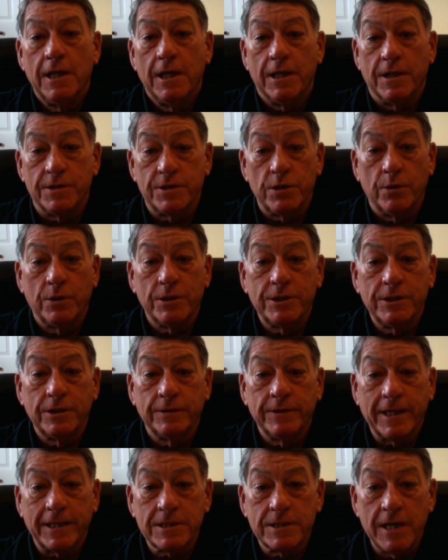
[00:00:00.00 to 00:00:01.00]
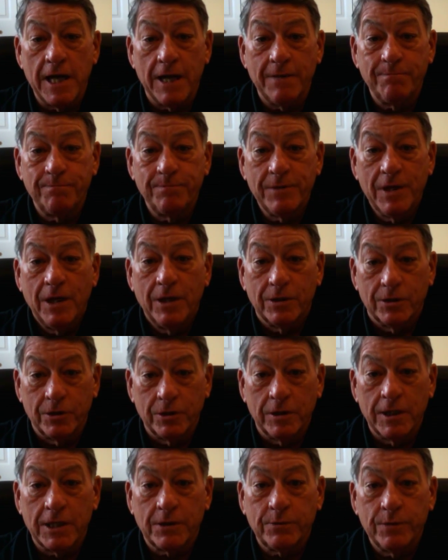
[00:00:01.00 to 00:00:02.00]
And so until next time,
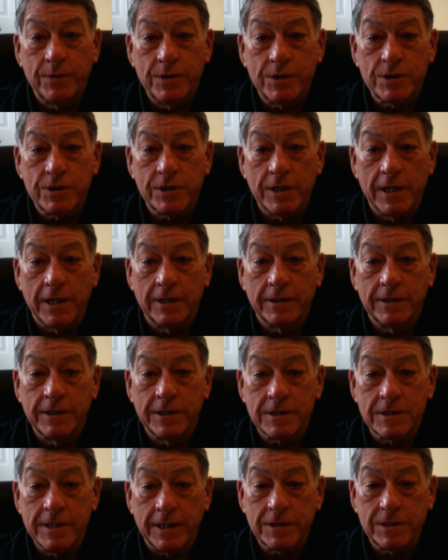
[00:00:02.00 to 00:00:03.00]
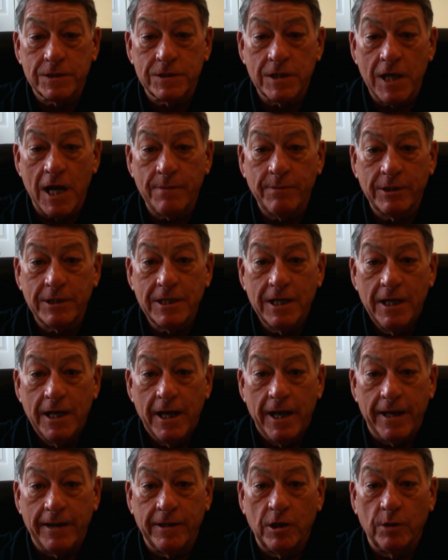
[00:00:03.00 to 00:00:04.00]
good luck with this next assignment,
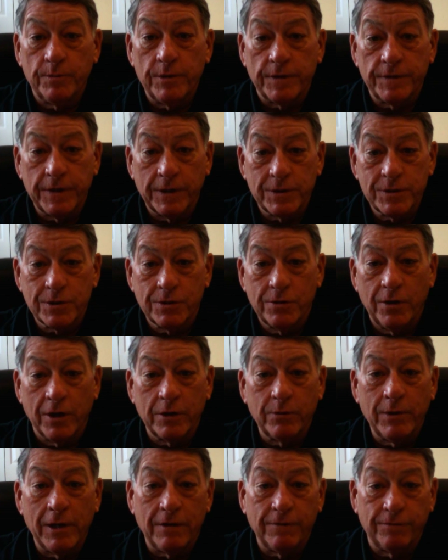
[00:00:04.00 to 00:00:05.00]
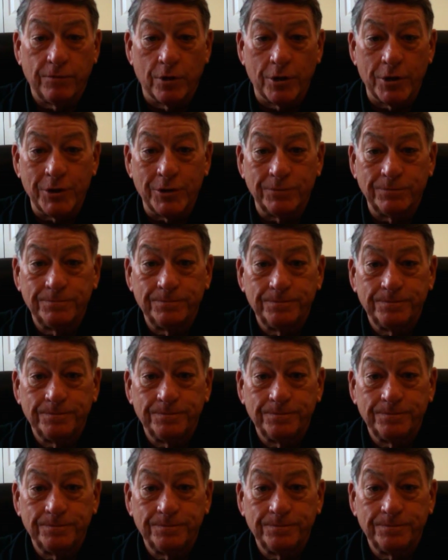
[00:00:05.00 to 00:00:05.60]
and I hope that things are going well for you.